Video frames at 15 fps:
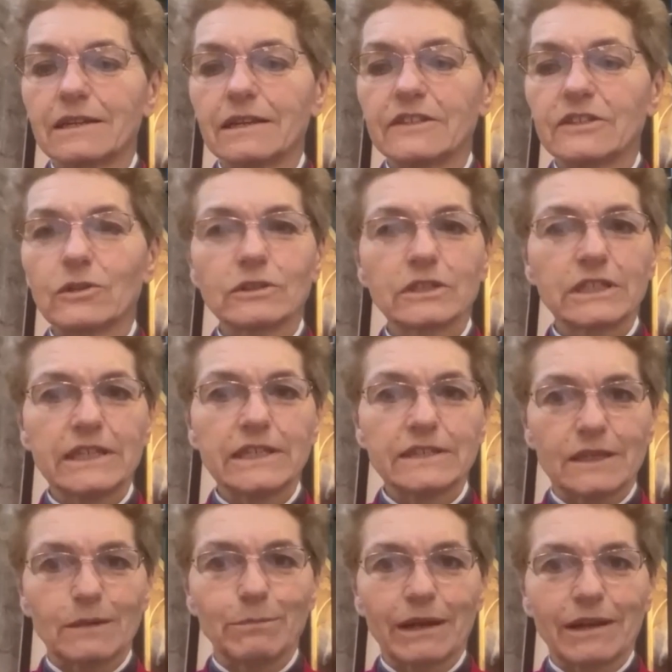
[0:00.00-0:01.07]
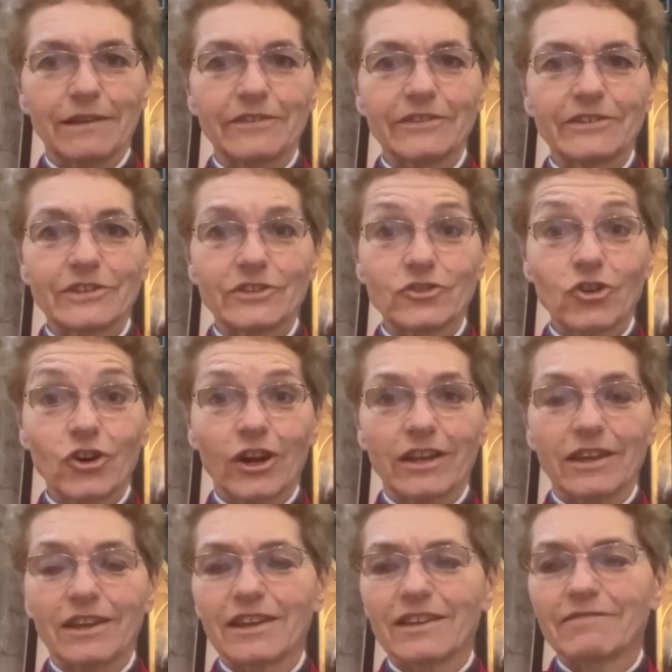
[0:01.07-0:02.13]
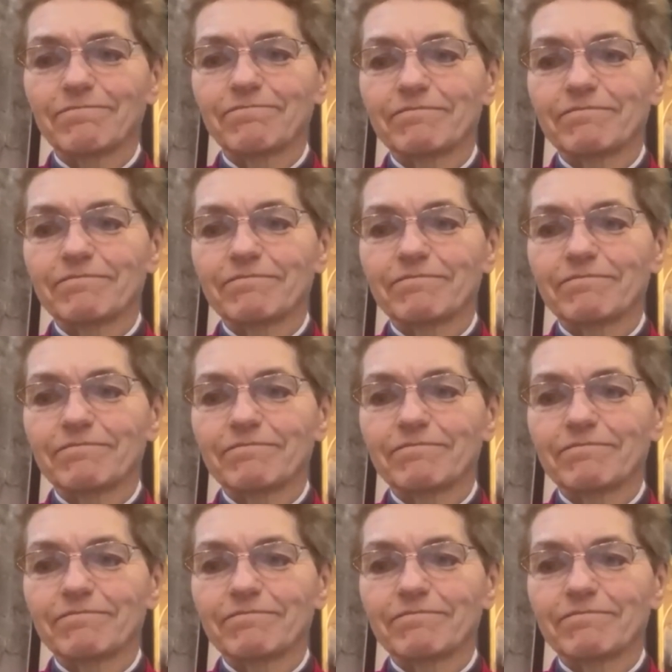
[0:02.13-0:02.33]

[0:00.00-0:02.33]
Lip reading: It's not an easy balance to strike,